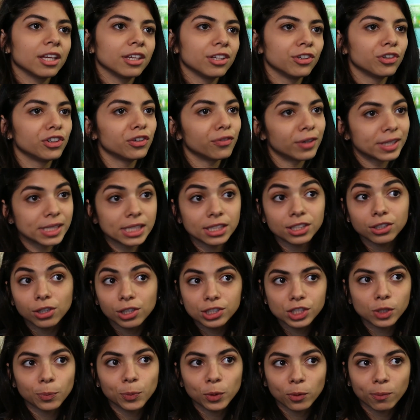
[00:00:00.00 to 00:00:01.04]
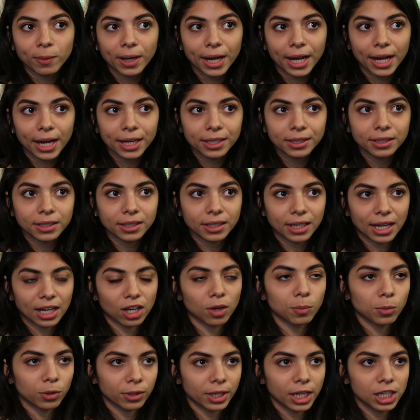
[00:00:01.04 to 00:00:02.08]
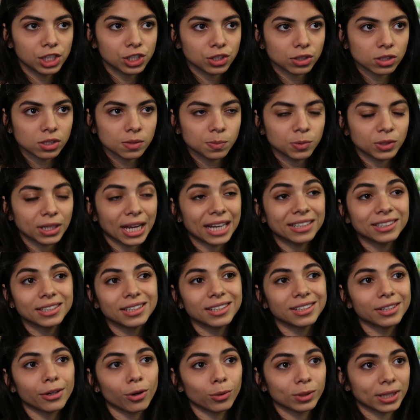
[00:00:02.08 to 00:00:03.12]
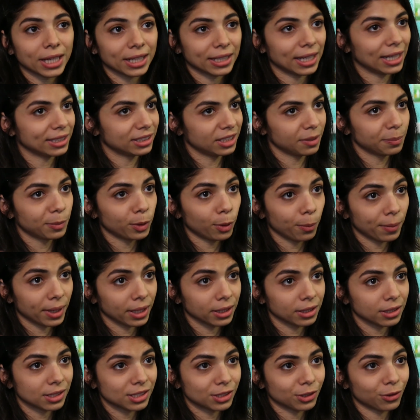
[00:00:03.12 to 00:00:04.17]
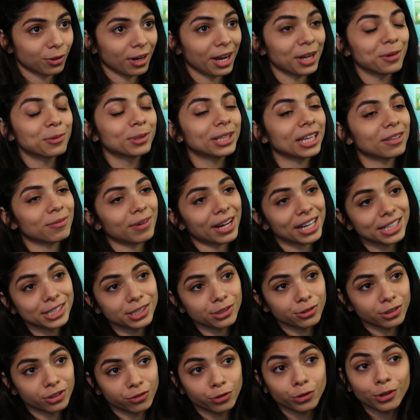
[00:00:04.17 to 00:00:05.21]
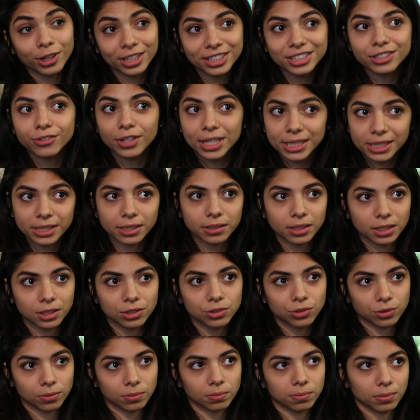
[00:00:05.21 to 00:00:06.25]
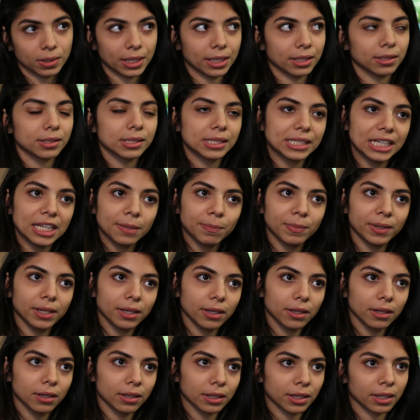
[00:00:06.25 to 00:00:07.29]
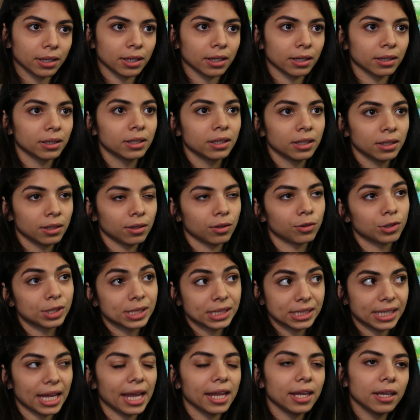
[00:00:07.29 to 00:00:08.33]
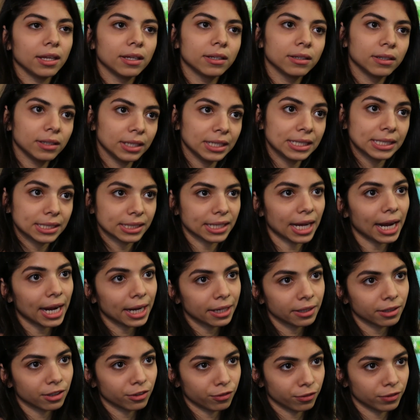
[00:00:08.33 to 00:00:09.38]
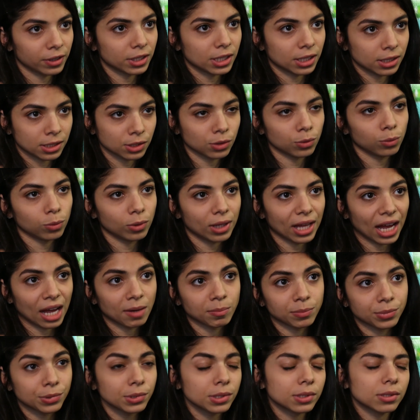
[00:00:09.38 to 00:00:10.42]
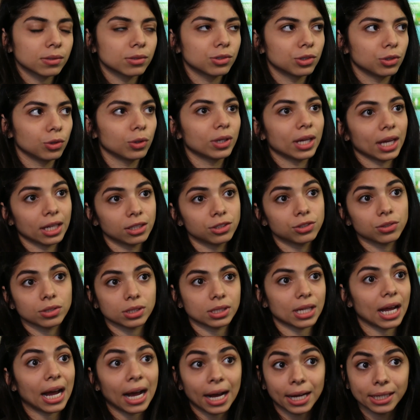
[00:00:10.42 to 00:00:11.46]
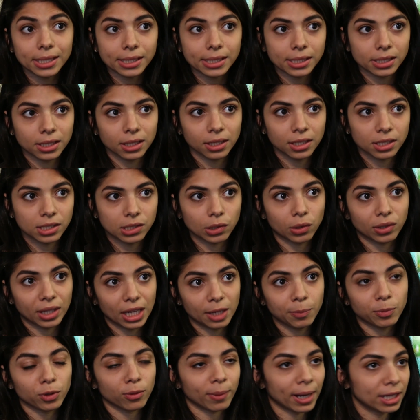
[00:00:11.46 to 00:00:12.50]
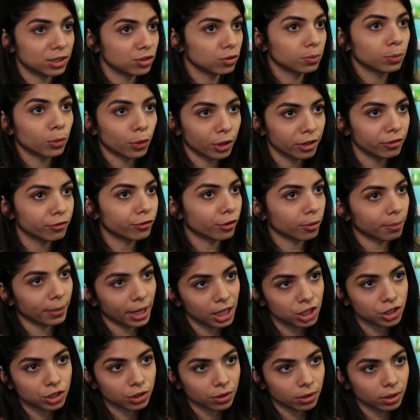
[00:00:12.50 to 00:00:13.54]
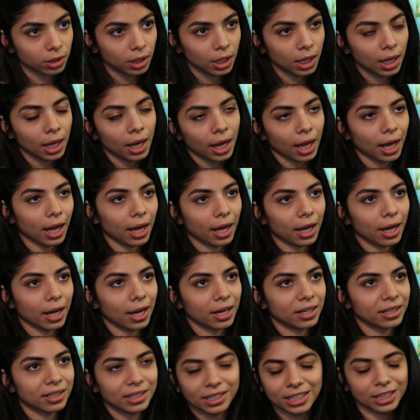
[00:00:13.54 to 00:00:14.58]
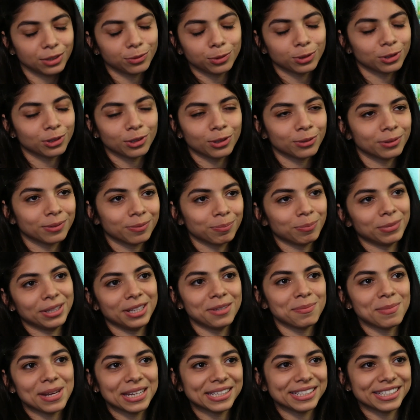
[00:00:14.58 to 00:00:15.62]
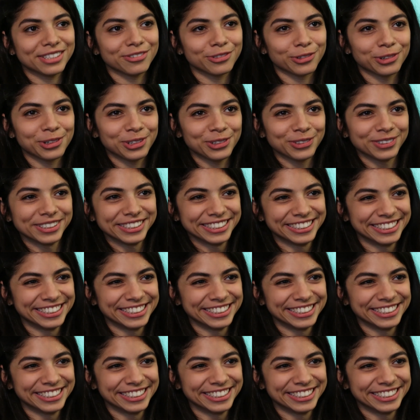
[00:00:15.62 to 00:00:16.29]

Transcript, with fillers: University also provide accommodations, but I didn't know that at the moment. So I would advise you, if you're interested into like sleeping uh, or staying inside of the school campus, you can just ask. So they provide you more information and it will not be messy for you.